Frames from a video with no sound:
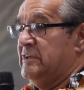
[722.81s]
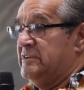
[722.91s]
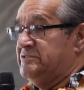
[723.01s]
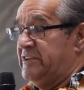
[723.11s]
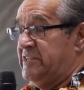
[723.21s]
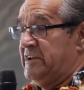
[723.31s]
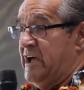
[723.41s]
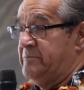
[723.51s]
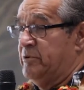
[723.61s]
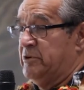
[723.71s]
So then
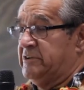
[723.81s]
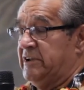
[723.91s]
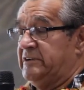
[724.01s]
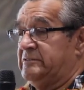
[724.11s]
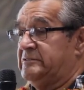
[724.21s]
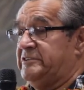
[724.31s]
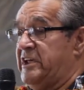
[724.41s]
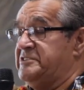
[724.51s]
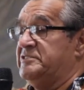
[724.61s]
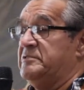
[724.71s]
they put a
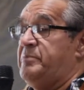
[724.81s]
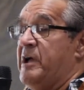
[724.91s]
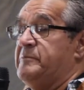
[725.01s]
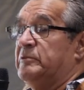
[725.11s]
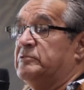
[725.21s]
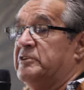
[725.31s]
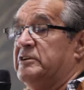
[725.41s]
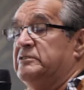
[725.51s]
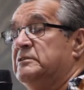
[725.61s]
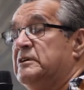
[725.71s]
contingent of people
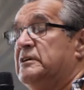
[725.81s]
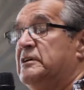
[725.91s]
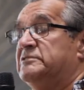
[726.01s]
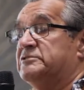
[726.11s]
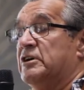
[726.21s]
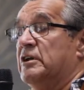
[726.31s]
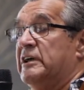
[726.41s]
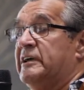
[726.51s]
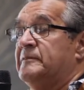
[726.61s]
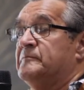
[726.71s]
to
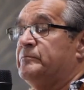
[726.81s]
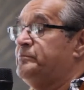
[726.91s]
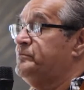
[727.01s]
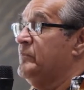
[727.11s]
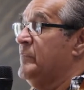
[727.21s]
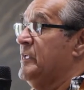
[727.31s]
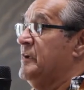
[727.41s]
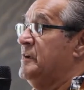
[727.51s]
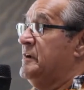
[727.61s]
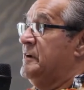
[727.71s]
Stirling,
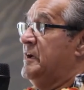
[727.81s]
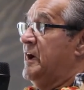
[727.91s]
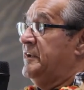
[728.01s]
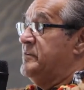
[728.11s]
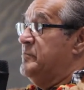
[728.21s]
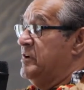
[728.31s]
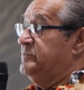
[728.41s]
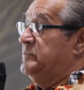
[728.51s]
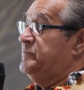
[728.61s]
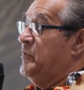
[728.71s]
and he moved
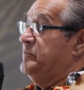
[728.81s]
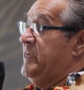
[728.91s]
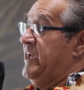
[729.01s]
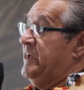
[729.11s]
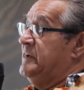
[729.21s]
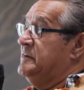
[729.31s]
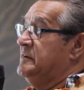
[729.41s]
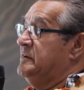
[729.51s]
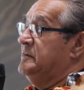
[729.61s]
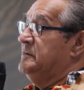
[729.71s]
them from there
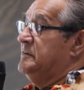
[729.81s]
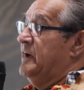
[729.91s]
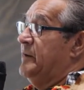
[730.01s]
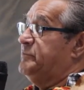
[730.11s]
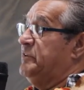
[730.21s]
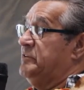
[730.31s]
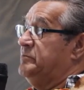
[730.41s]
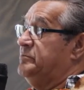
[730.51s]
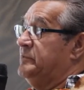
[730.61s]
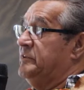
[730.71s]
up to
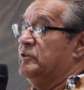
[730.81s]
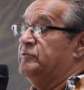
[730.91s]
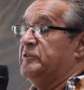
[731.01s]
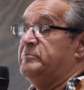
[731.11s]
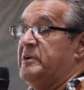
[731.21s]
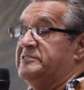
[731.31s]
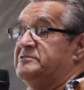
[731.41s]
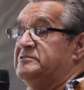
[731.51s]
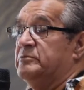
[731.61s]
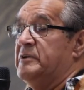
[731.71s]
Guildford
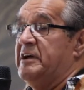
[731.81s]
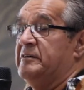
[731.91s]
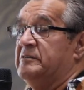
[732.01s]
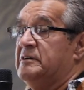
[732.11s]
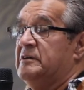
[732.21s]
Bridge to where